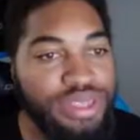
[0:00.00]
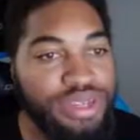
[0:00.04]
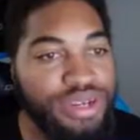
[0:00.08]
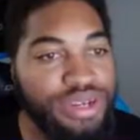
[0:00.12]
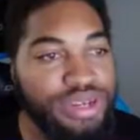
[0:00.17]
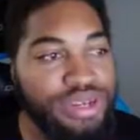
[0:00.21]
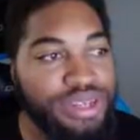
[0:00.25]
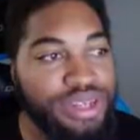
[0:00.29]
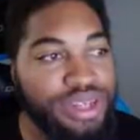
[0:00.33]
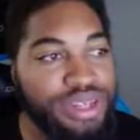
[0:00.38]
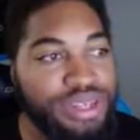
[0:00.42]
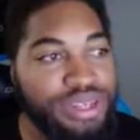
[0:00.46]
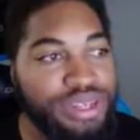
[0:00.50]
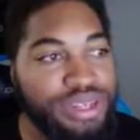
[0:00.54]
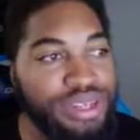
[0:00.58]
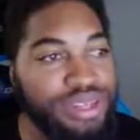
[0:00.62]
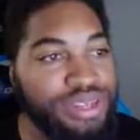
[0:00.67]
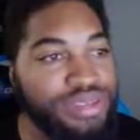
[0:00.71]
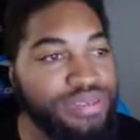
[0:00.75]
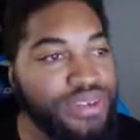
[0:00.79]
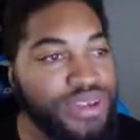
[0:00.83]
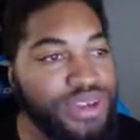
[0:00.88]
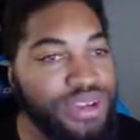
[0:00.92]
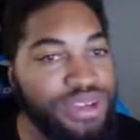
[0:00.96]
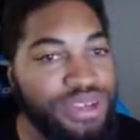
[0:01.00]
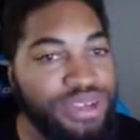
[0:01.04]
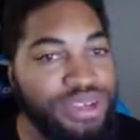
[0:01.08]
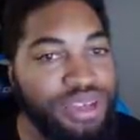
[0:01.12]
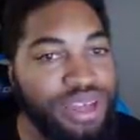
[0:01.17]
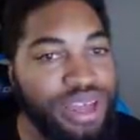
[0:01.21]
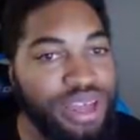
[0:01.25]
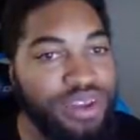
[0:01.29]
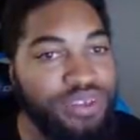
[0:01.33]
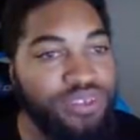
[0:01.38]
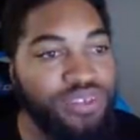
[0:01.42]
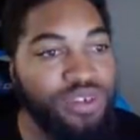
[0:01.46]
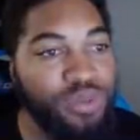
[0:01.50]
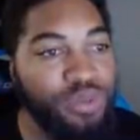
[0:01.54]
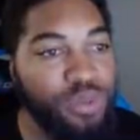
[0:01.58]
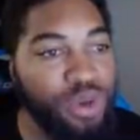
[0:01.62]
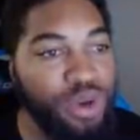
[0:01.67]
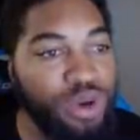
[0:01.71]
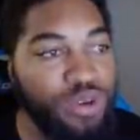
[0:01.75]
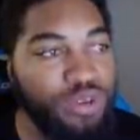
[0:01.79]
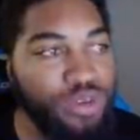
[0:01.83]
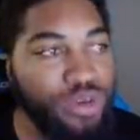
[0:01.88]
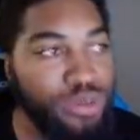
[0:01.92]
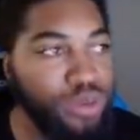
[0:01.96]
turns out this video is kind of a
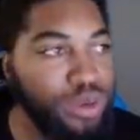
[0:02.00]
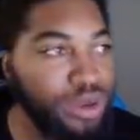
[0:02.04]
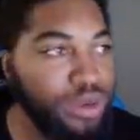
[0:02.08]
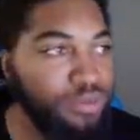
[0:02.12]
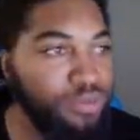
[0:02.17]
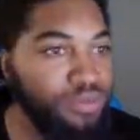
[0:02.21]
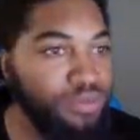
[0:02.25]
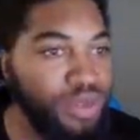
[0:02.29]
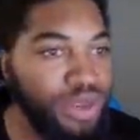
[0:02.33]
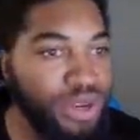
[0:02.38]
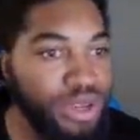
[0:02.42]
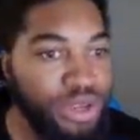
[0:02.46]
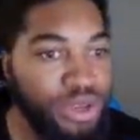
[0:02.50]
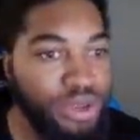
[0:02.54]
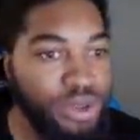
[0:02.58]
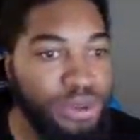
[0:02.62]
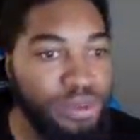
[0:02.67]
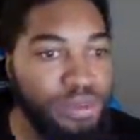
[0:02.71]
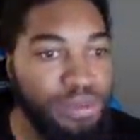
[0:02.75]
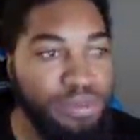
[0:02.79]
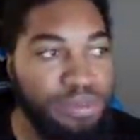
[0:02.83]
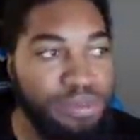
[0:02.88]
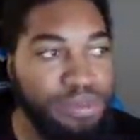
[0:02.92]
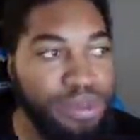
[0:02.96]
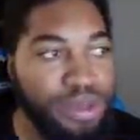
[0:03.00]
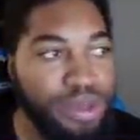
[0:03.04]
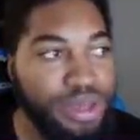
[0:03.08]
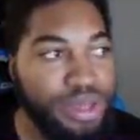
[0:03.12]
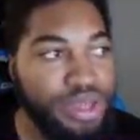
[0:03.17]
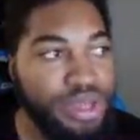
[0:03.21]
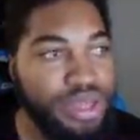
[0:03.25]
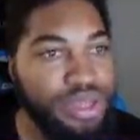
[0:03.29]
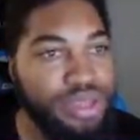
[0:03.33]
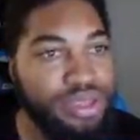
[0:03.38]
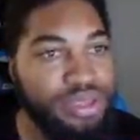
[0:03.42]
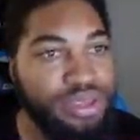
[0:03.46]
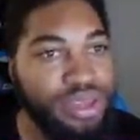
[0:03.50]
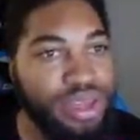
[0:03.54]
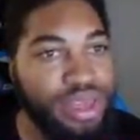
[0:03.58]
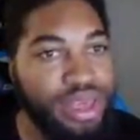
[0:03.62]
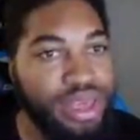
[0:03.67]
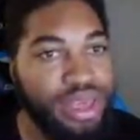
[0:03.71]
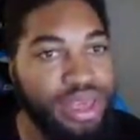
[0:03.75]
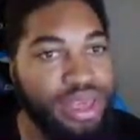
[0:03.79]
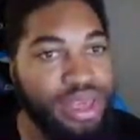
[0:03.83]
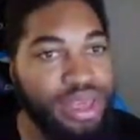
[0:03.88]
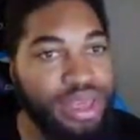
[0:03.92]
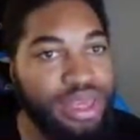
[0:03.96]
more of a rent video, but it's
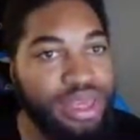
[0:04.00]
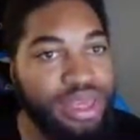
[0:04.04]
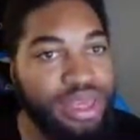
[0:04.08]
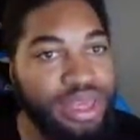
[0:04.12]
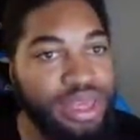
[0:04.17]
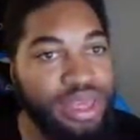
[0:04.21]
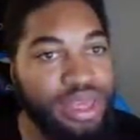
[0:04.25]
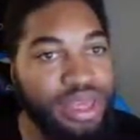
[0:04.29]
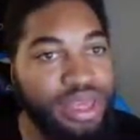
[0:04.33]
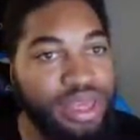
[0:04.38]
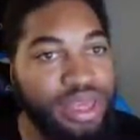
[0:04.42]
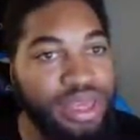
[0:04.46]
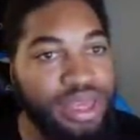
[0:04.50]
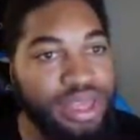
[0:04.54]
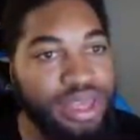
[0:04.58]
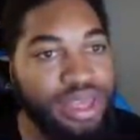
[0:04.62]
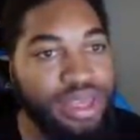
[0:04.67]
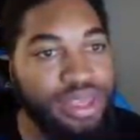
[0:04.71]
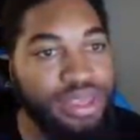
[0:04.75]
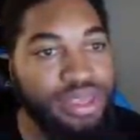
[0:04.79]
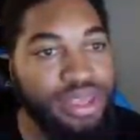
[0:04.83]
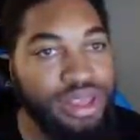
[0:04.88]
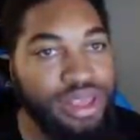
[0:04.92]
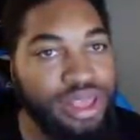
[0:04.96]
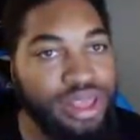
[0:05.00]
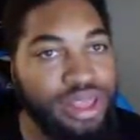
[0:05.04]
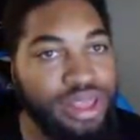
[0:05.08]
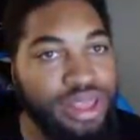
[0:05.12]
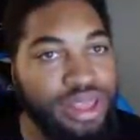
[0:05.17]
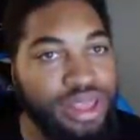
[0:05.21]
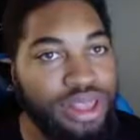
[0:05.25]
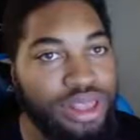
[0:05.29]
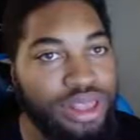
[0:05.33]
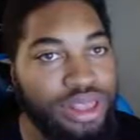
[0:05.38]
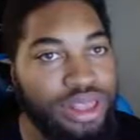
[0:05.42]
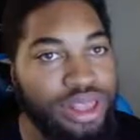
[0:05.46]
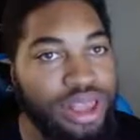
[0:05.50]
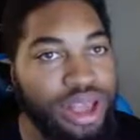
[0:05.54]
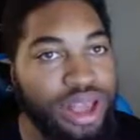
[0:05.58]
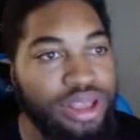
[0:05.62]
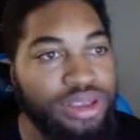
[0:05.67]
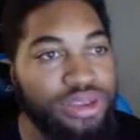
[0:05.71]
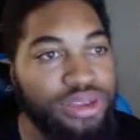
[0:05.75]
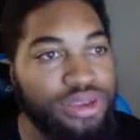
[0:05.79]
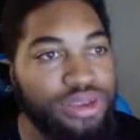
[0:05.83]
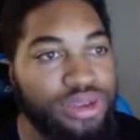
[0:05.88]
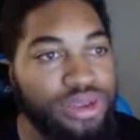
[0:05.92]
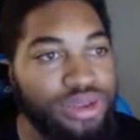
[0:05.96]
like it's like a
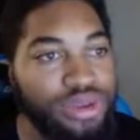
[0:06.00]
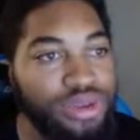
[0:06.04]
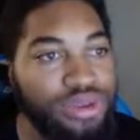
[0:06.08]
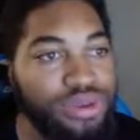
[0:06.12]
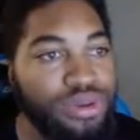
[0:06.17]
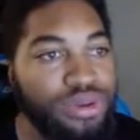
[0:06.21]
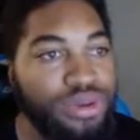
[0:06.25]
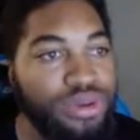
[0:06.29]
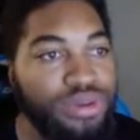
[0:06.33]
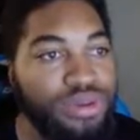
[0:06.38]
logical